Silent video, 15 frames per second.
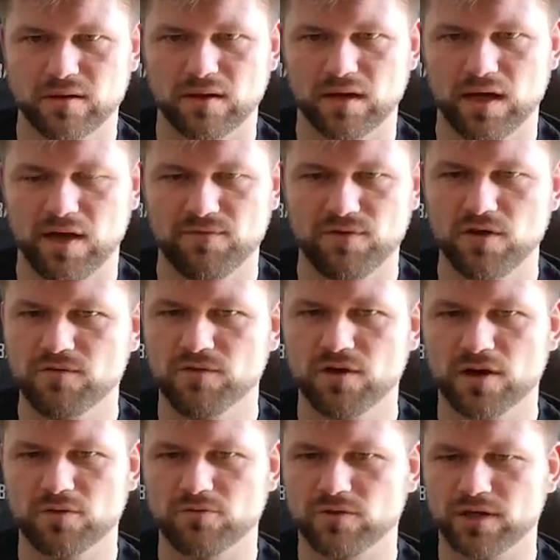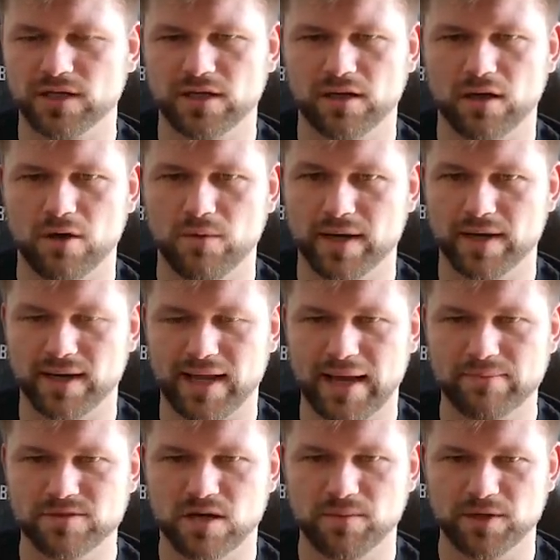If you've got a really low-end
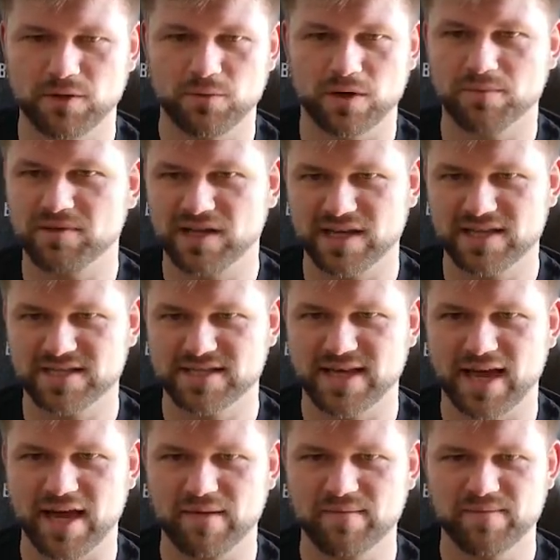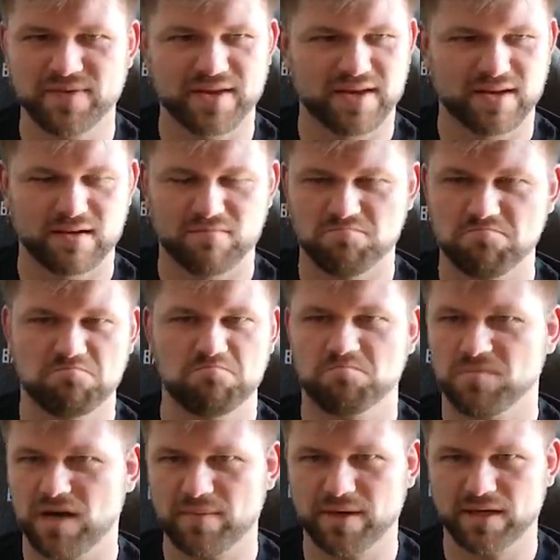laptop and you want to play this game,
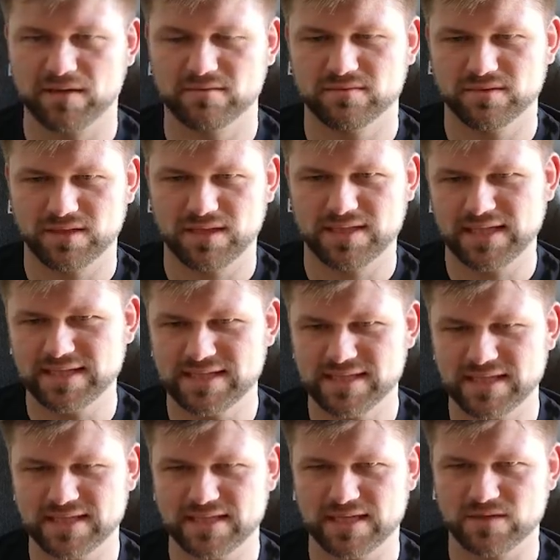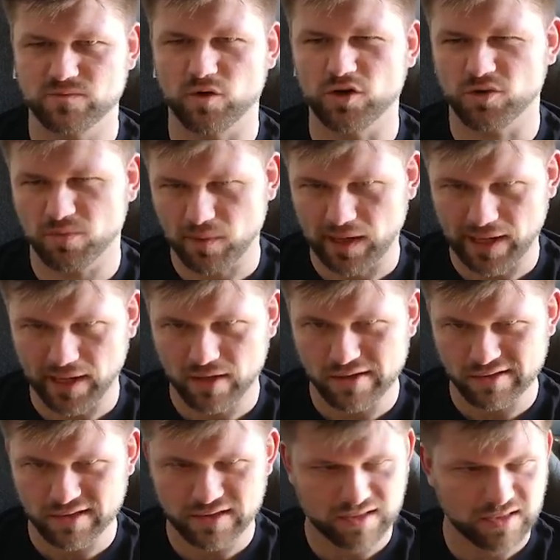I mean, a 1060 is what you're playing
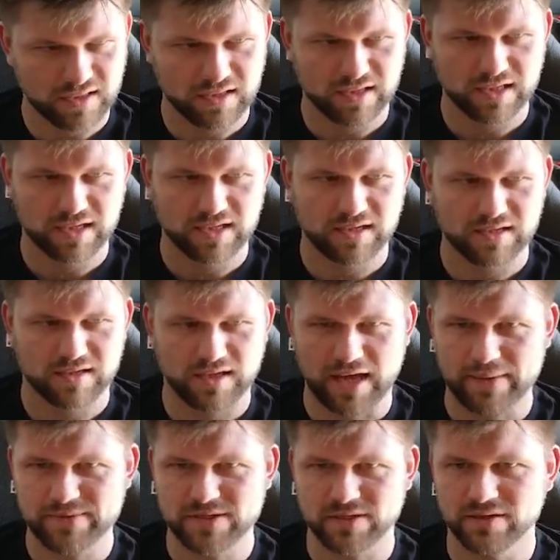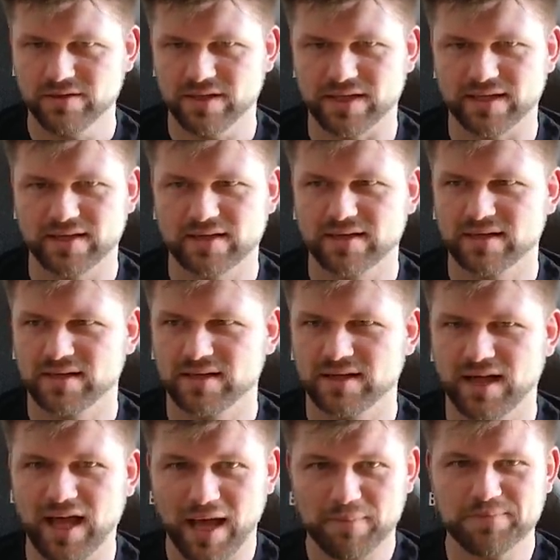on? Absolutely.
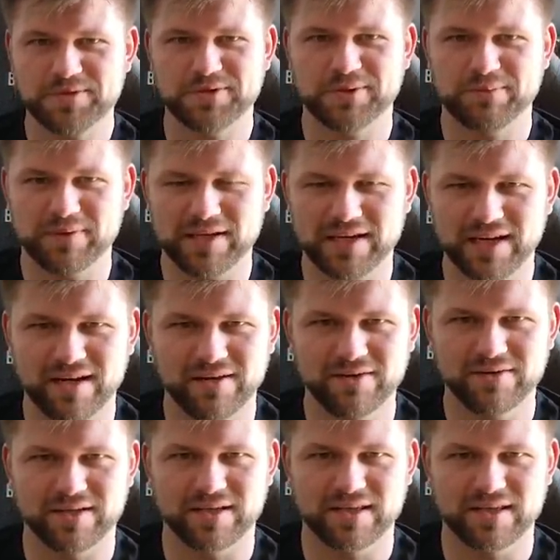Absolutely.